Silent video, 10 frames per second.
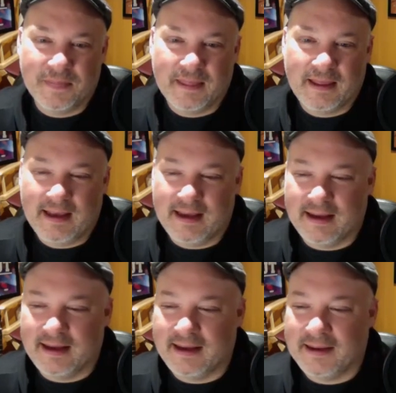
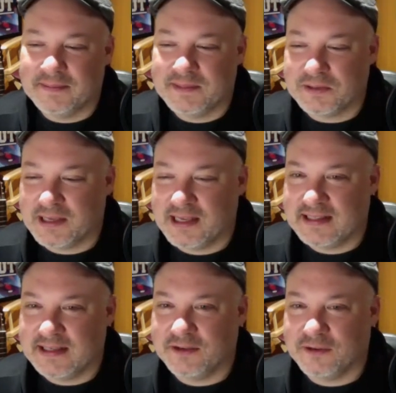Yeah, so
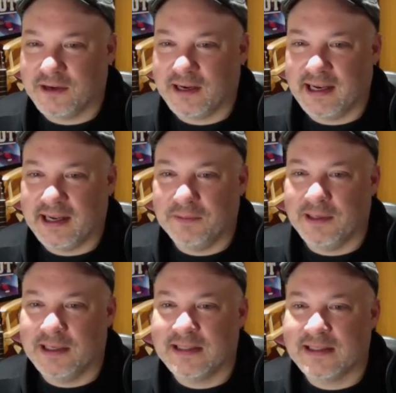Kiss and Cry
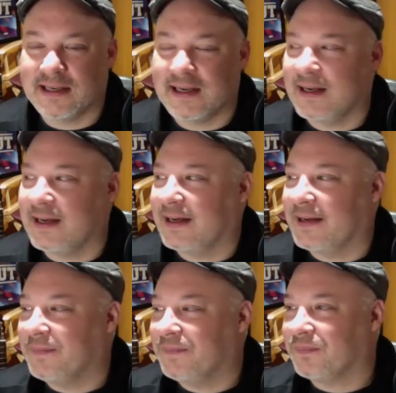was
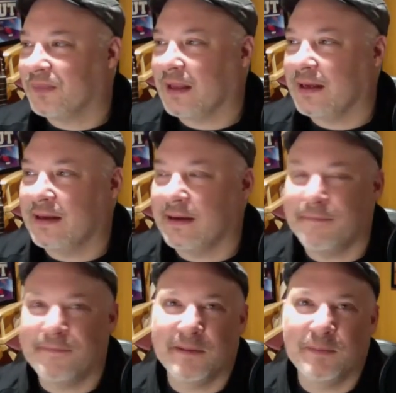a
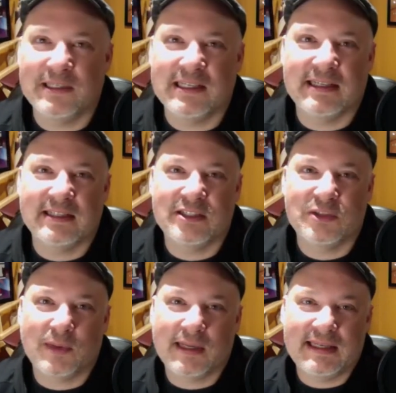film we did in
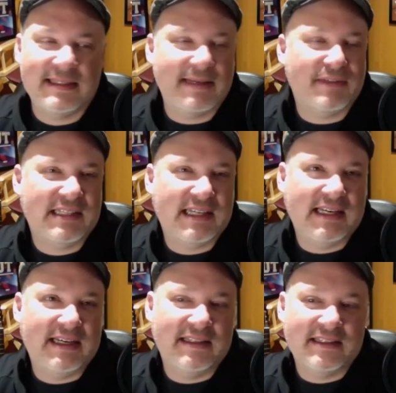
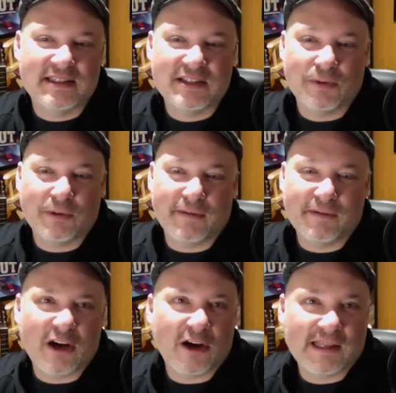2017. It's the story
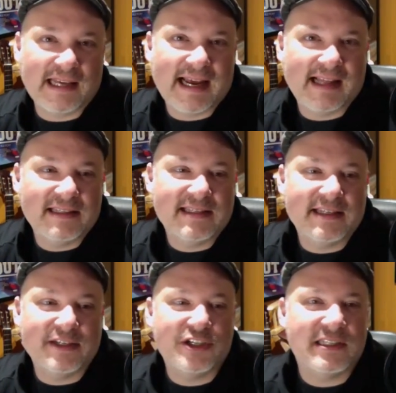of Carly
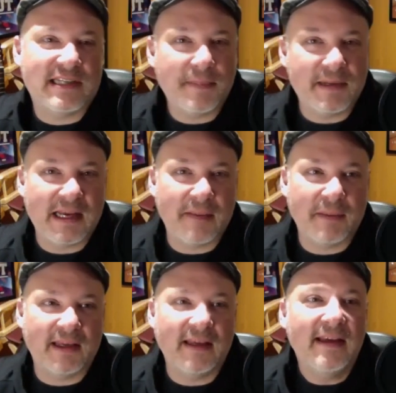Allison. She's an
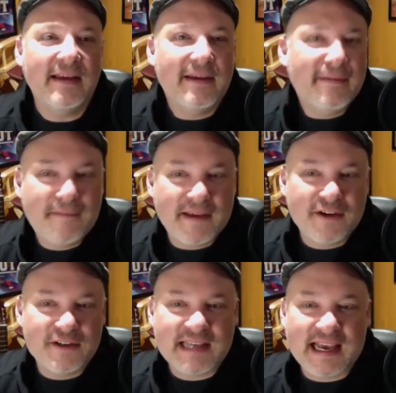up-and-coming
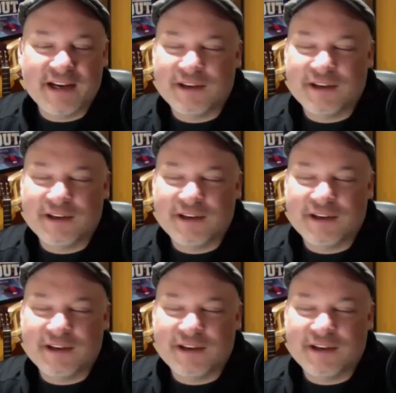figure skater